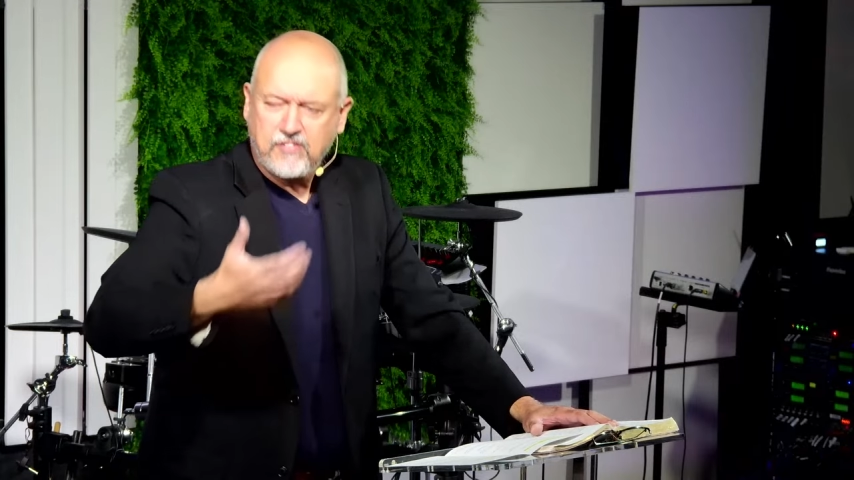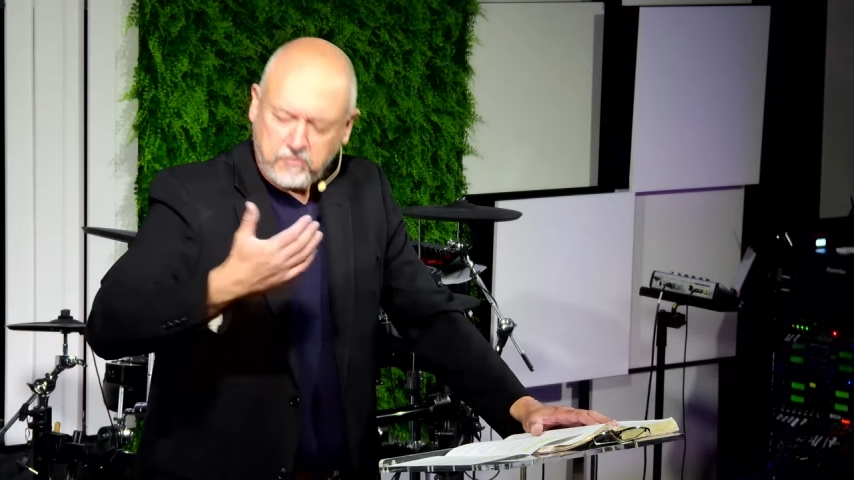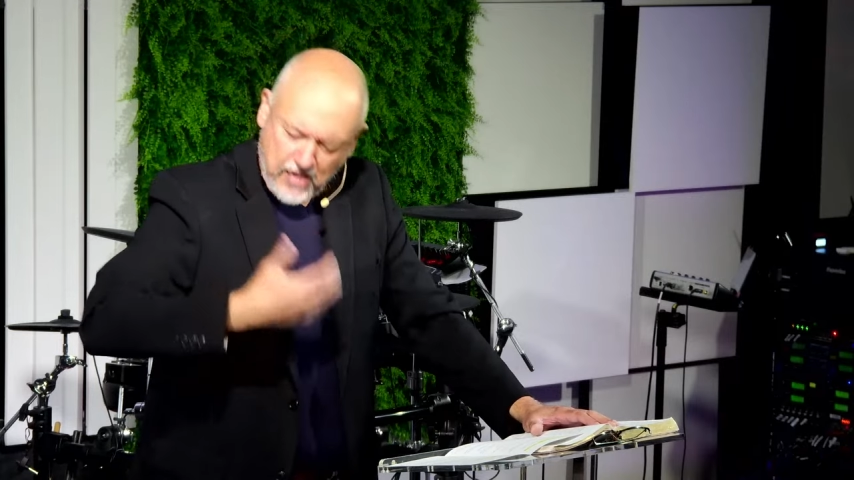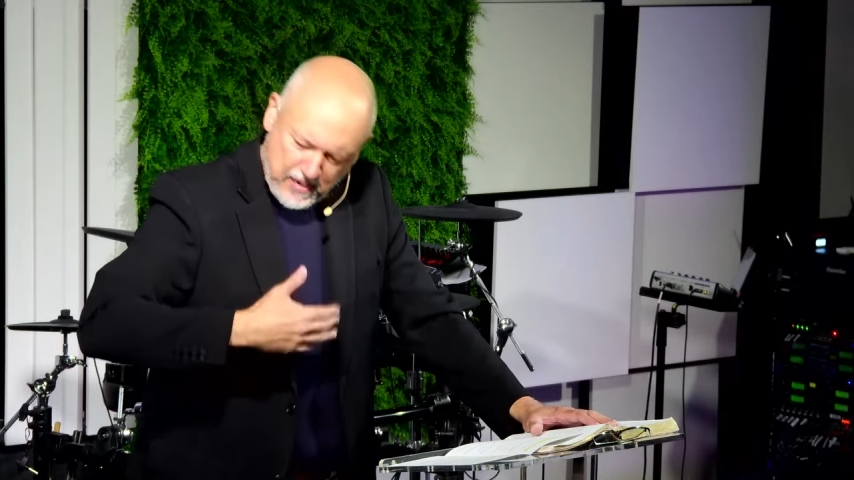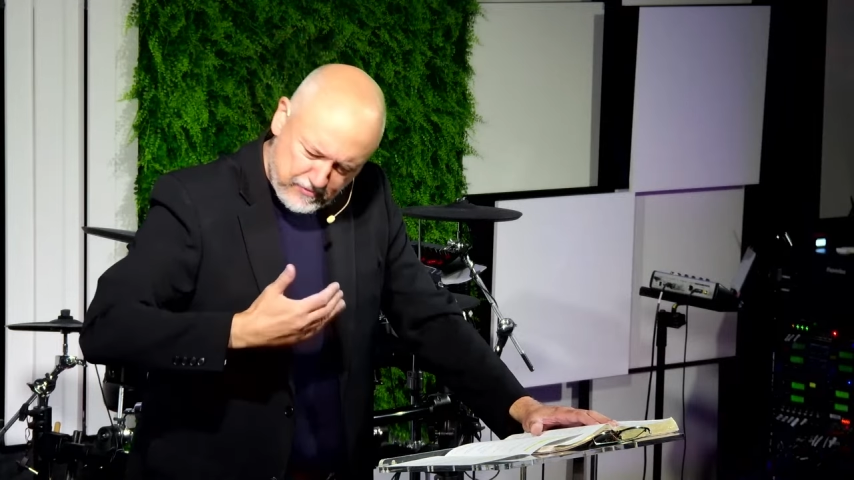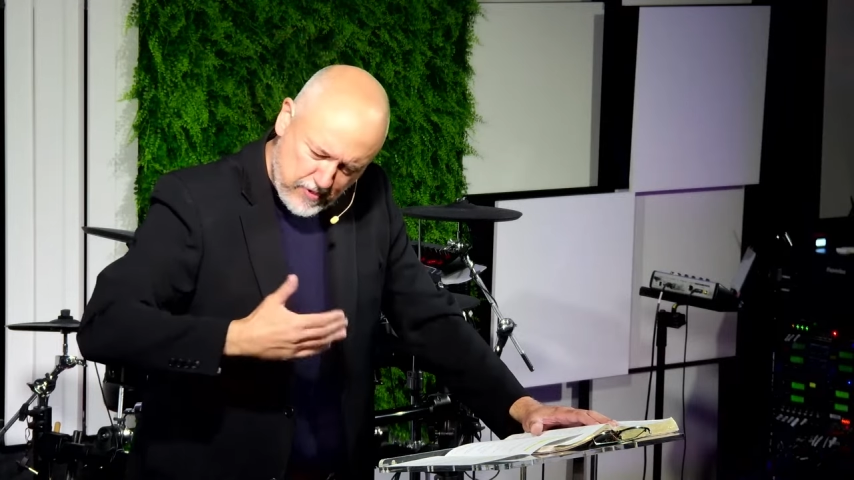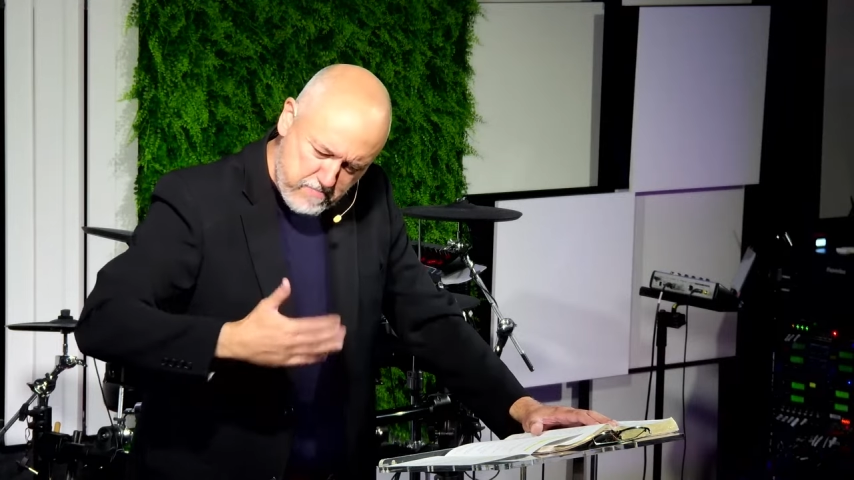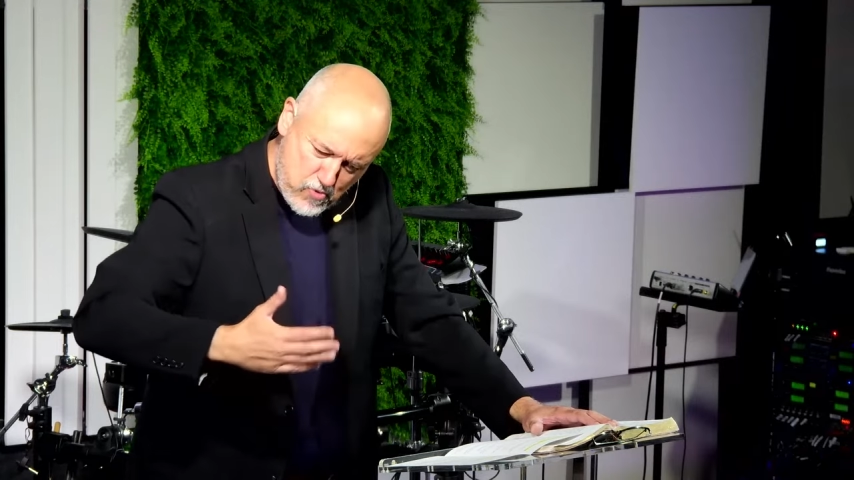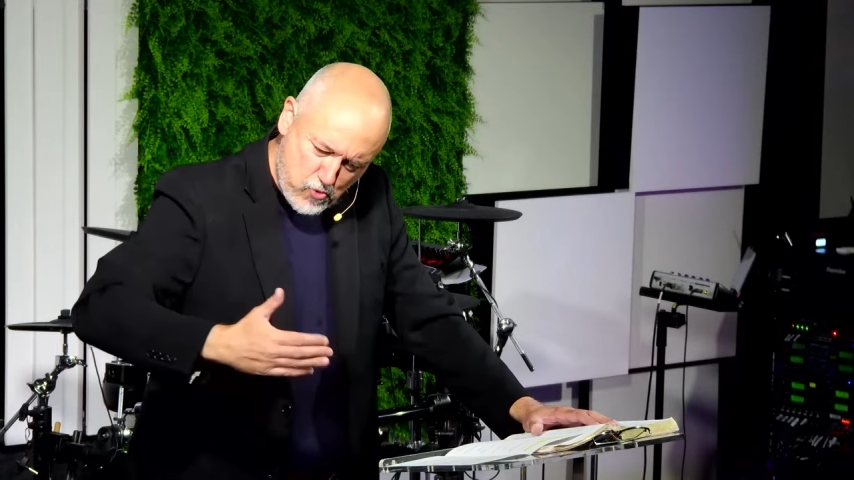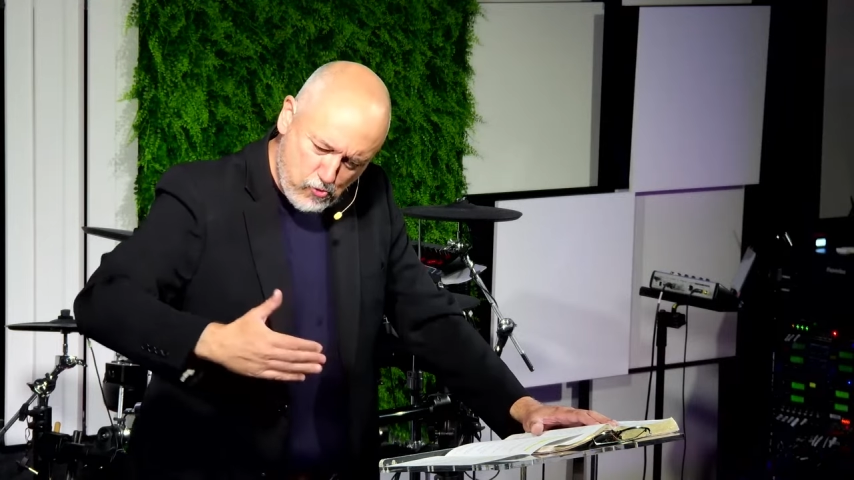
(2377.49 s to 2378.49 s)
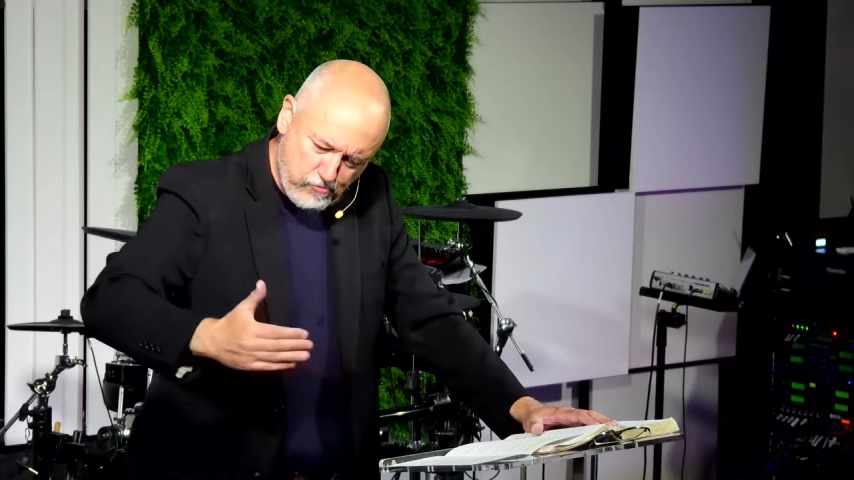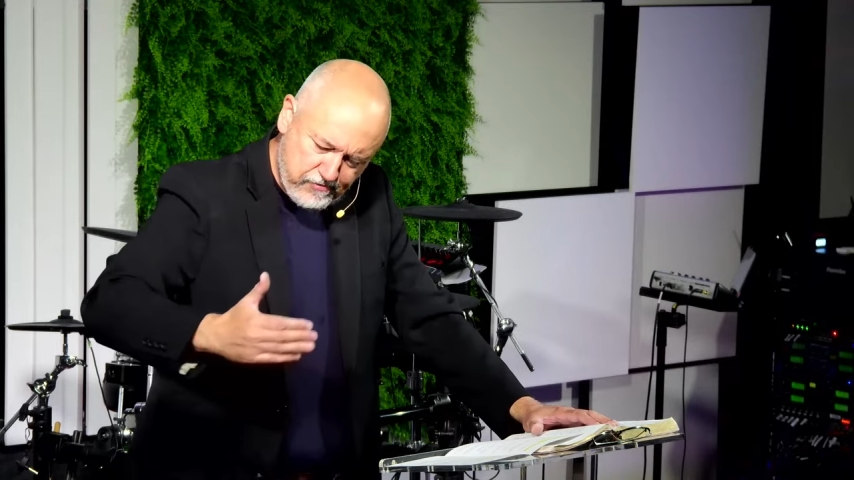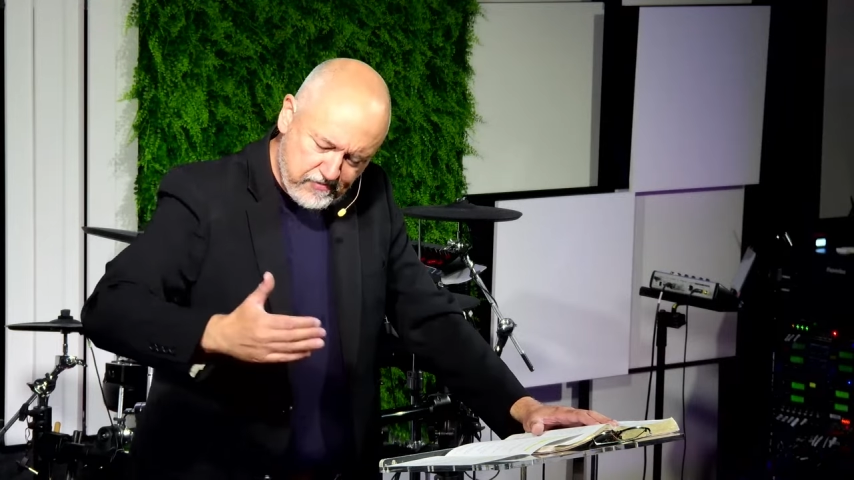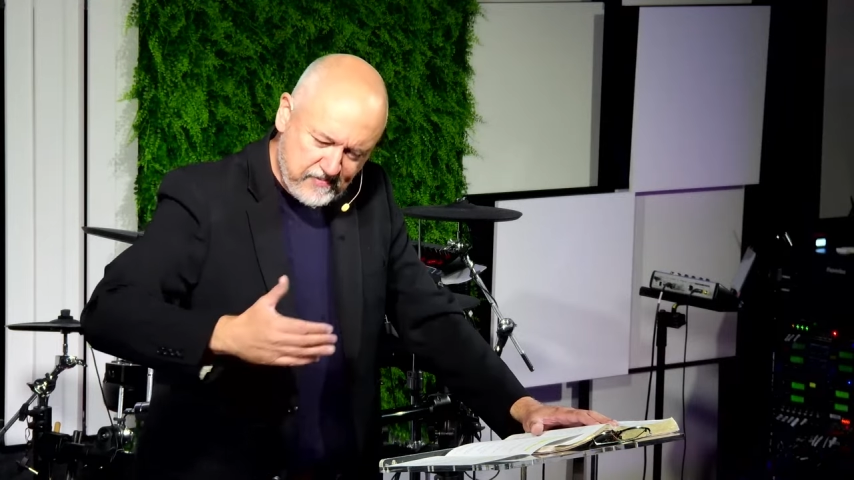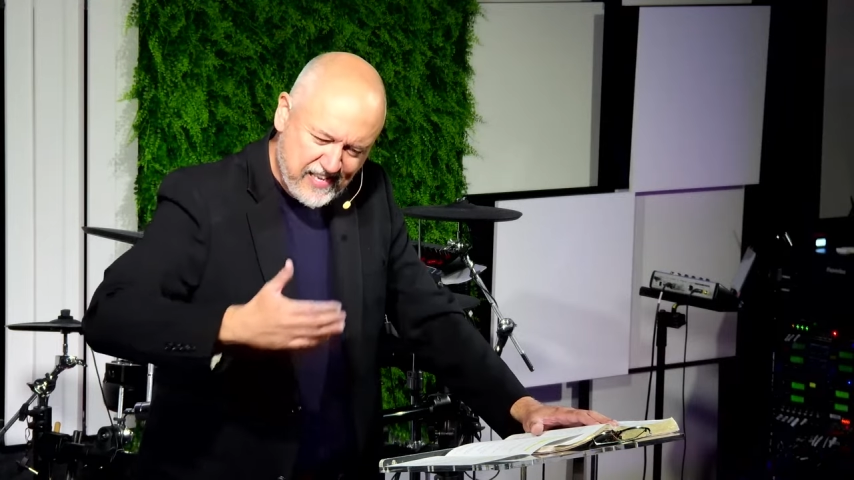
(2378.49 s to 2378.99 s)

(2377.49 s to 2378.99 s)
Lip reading: sometimes we move